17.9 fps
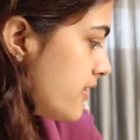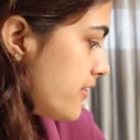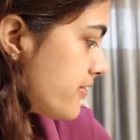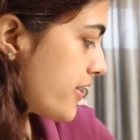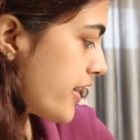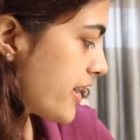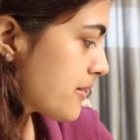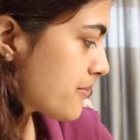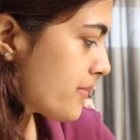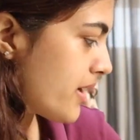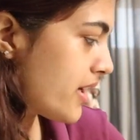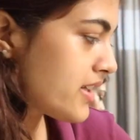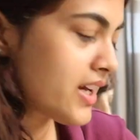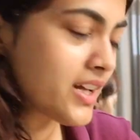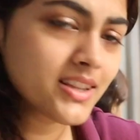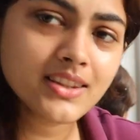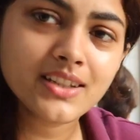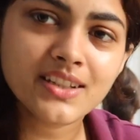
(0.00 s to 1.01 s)
A frying pan,
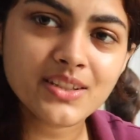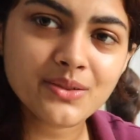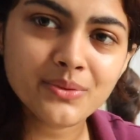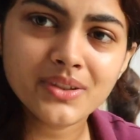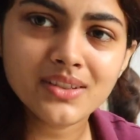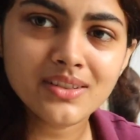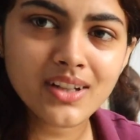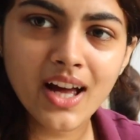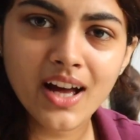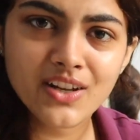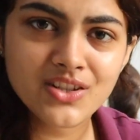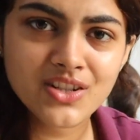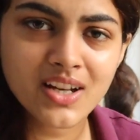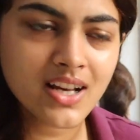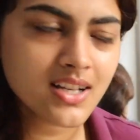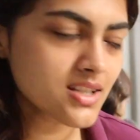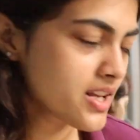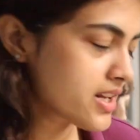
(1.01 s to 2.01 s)
and this one
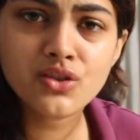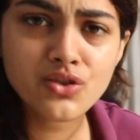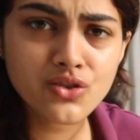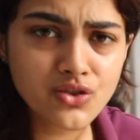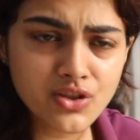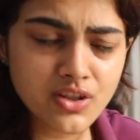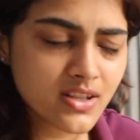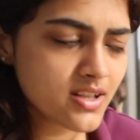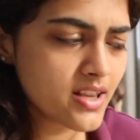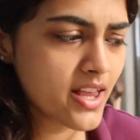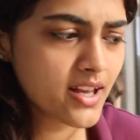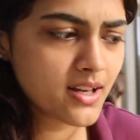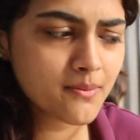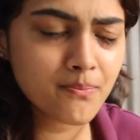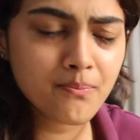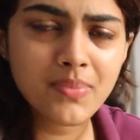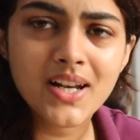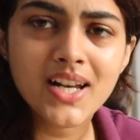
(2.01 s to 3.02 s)
actually has just
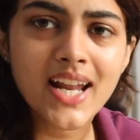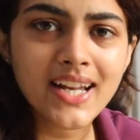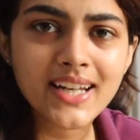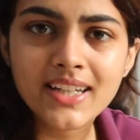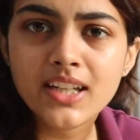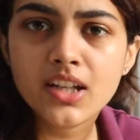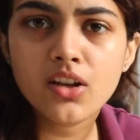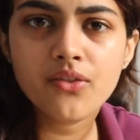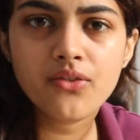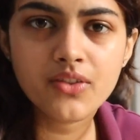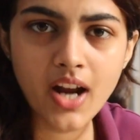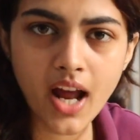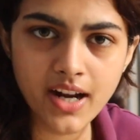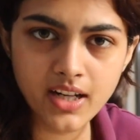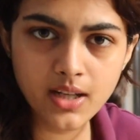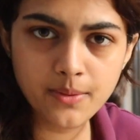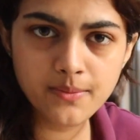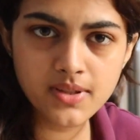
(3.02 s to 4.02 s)
plenty of
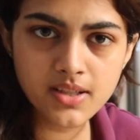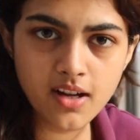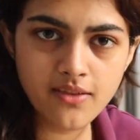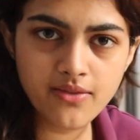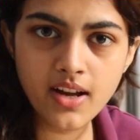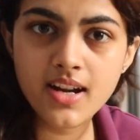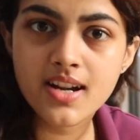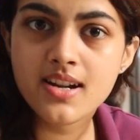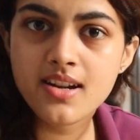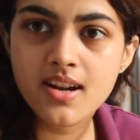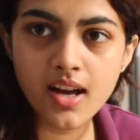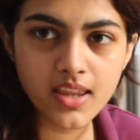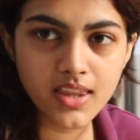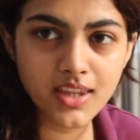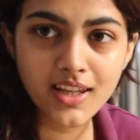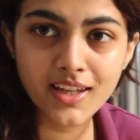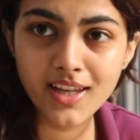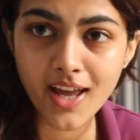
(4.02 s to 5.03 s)
random stuff and
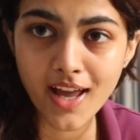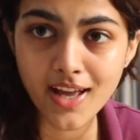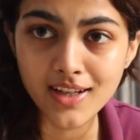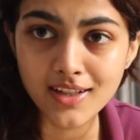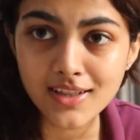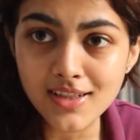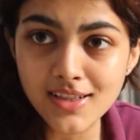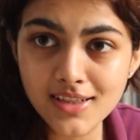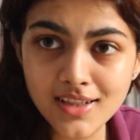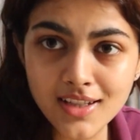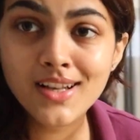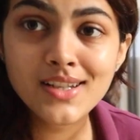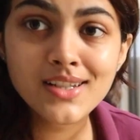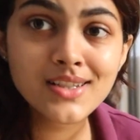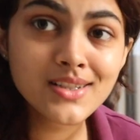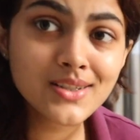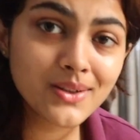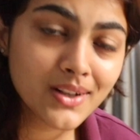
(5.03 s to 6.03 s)
nothing else.
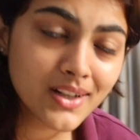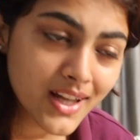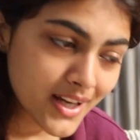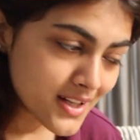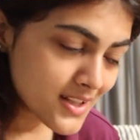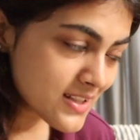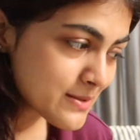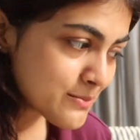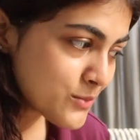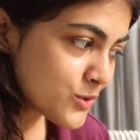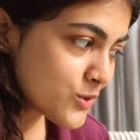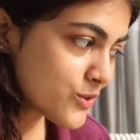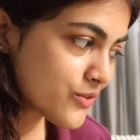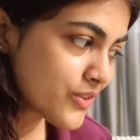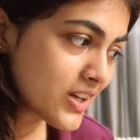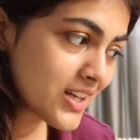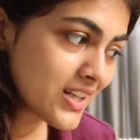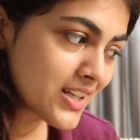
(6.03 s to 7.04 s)
So let us
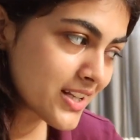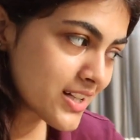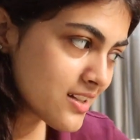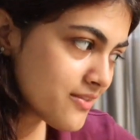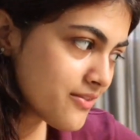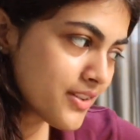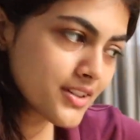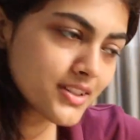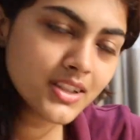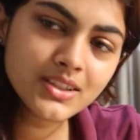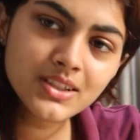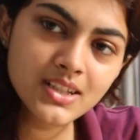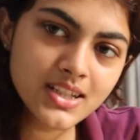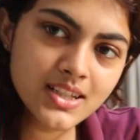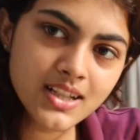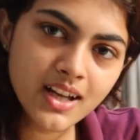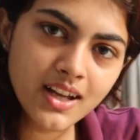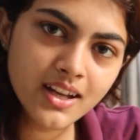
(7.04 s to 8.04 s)
move a little further to
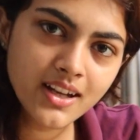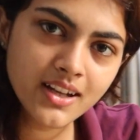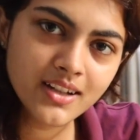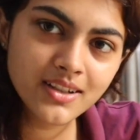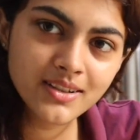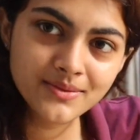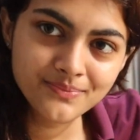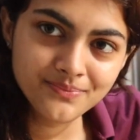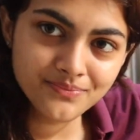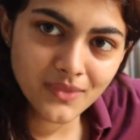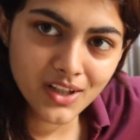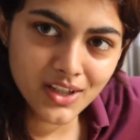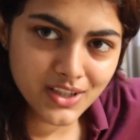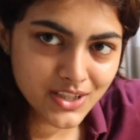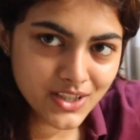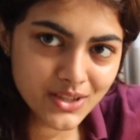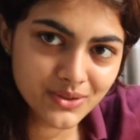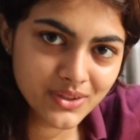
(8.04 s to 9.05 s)
the side
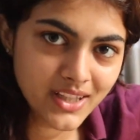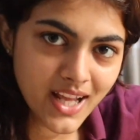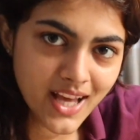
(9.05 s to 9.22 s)
to the